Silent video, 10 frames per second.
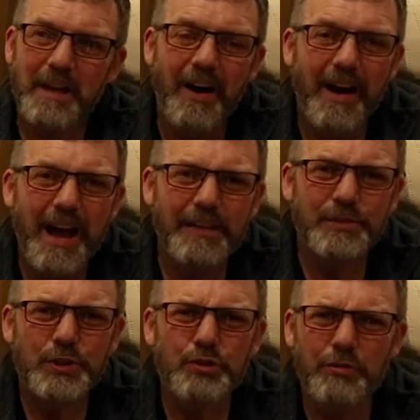I have
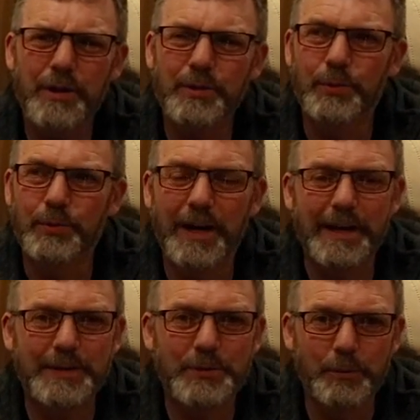struggled a
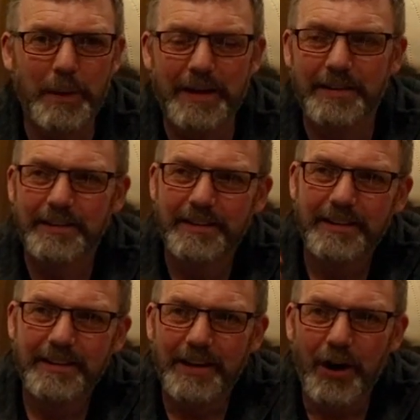little bit
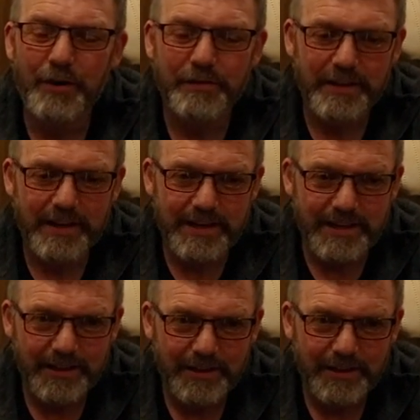over the